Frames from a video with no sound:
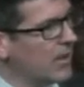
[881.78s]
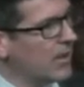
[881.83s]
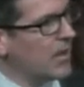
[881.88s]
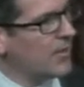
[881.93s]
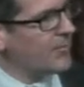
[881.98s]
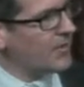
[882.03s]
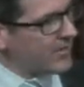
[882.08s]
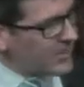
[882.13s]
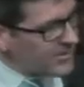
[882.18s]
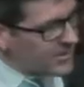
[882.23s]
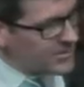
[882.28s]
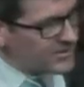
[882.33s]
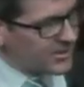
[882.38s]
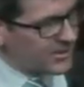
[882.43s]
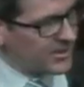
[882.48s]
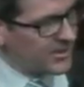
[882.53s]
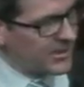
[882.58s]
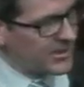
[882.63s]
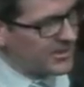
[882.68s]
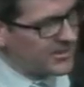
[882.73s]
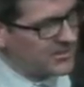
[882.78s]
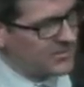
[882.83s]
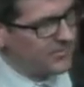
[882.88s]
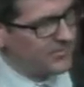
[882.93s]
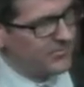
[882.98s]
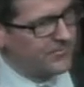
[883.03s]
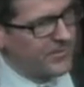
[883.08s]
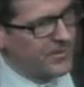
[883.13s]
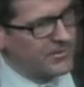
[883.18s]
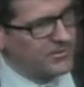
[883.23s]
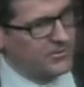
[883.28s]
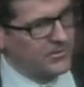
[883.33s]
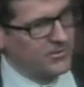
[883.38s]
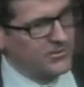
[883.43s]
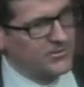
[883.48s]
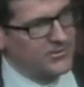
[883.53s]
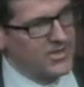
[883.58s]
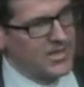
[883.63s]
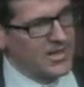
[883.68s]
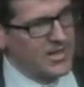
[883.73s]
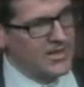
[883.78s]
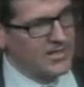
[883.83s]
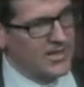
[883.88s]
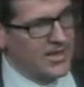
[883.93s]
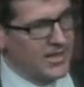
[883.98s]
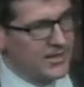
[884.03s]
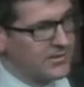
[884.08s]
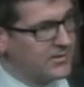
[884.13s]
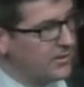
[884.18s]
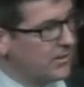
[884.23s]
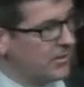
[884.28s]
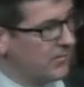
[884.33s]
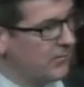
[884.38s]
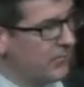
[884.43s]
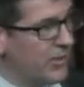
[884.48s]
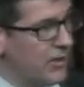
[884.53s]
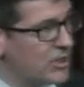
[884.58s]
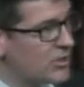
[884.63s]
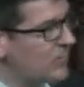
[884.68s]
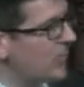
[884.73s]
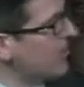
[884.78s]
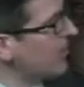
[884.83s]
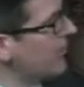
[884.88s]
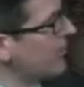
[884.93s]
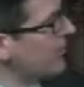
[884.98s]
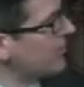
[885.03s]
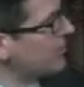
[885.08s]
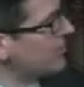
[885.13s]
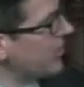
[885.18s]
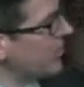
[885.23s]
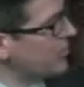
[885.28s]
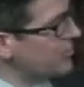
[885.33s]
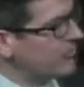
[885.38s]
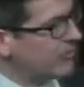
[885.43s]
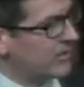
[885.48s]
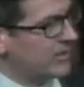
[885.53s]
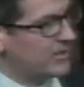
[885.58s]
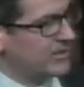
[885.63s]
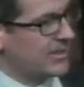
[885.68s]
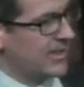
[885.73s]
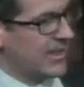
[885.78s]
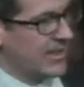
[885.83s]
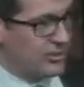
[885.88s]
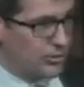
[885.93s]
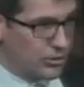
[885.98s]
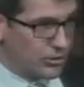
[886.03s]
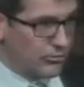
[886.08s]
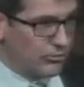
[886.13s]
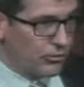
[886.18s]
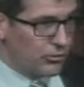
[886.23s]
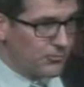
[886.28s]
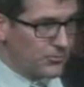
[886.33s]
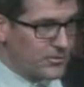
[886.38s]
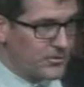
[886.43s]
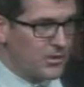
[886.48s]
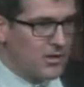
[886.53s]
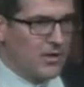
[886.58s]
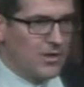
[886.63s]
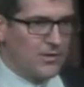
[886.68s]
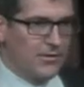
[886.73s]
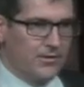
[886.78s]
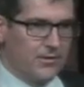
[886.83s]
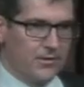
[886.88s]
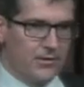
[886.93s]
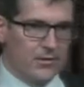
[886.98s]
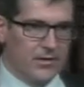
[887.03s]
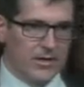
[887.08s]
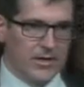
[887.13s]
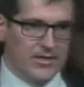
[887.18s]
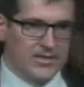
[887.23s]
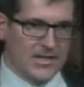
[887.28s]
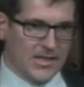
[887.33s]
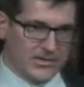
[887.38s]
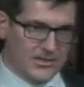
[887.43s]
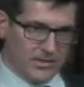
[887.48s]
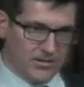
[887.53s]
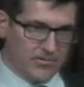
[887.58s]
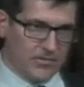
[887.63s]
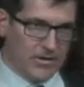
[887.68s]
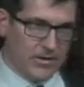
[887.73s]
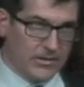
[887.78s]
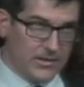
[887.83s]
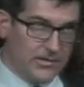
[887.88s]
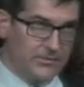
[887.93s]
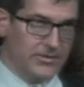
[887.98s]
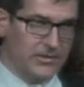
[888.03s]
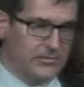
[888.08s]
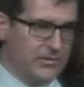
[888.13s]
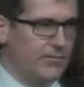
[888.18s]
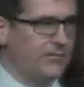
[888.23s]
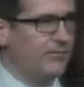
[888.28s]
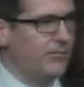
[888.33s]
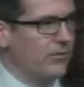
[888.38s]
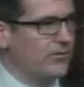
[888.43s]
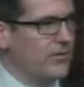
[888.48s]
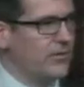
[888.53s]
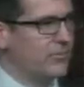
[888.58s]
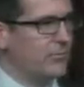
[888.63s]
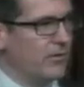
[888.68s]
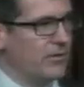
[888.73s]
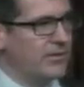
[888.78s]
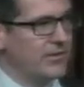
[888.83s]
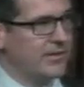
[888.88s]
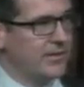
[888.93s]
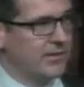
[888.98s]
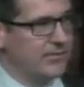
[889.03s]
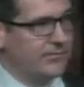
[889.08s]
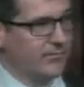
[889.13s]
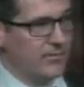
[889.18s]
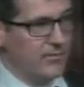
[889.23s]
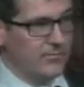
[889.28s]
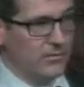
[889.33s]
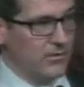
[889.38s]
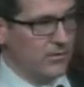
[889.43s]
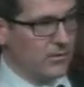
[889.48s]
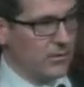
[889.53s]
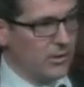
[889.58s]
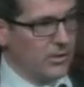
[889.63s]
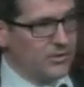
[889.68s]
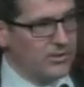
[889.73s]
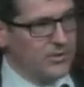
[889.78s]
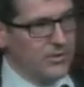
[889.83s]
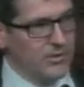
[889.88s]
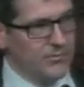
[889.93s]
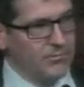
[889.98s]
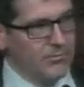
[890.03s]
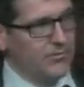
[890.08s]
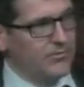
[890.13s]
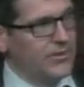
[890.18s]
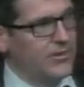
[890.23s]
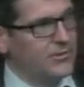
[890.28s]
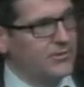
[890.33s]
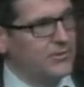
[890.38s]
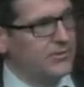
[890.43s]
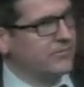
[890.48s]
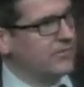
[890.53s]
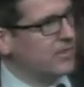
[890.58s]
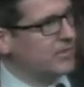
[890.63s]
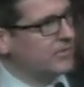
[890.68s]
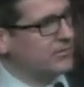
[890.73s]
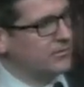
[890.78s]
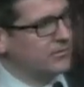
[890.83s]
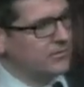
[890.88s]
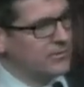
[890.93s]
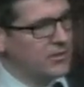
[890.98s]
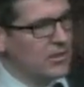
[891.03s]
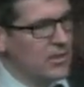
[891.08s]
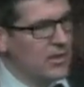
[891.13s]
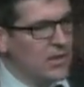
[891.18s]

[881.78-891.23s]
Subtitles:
Beyond that, you can start to get into some professionals, and Canada's gotten much better about structuring its angel groups. It's actually relatively straightforward at this point to get in front of a large number of angel investors,